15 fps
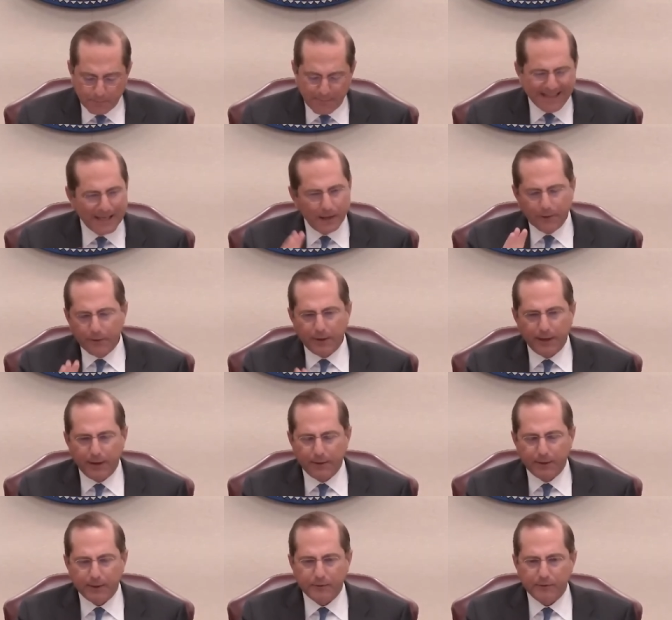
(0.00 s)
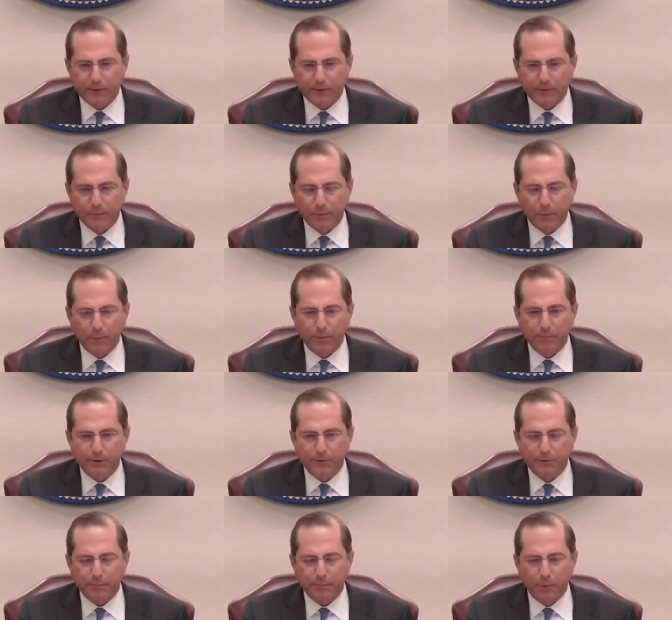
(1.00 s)
Many other areas that where we've
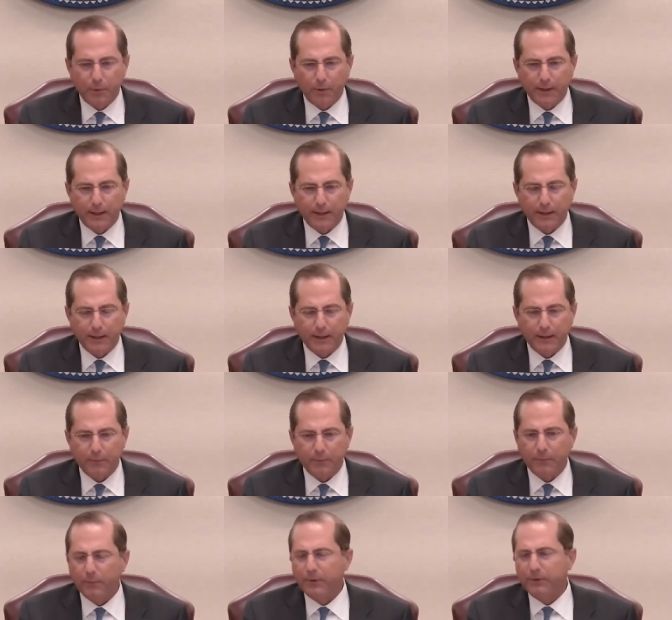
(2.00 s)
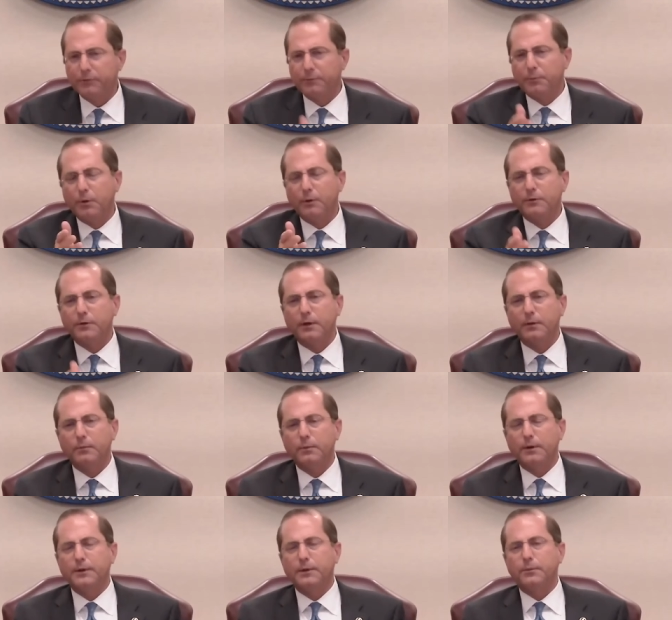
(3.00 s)
been supporting, I
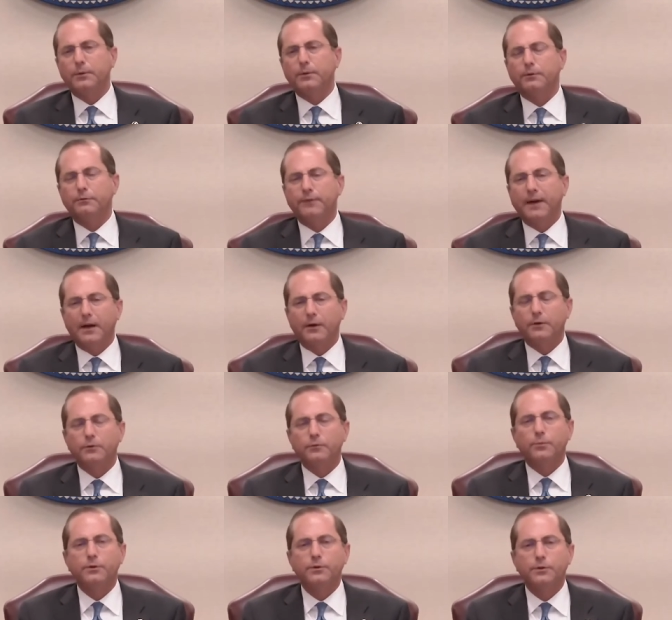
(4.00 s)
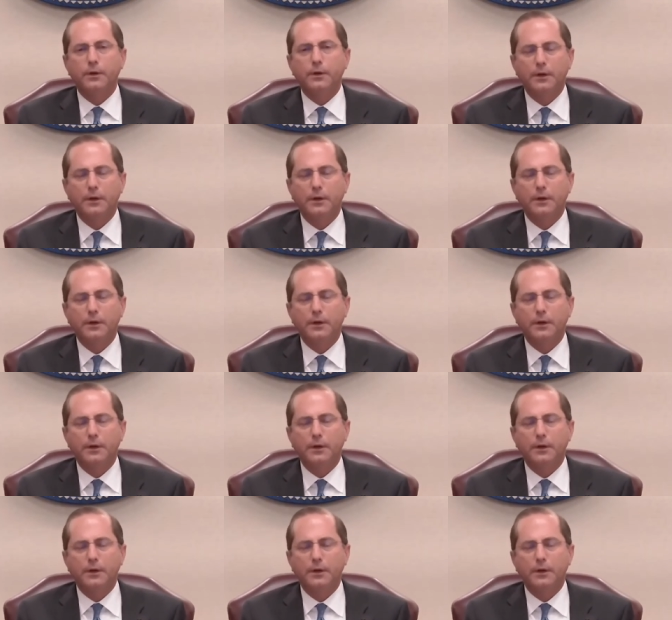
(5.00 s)
think we were the founders with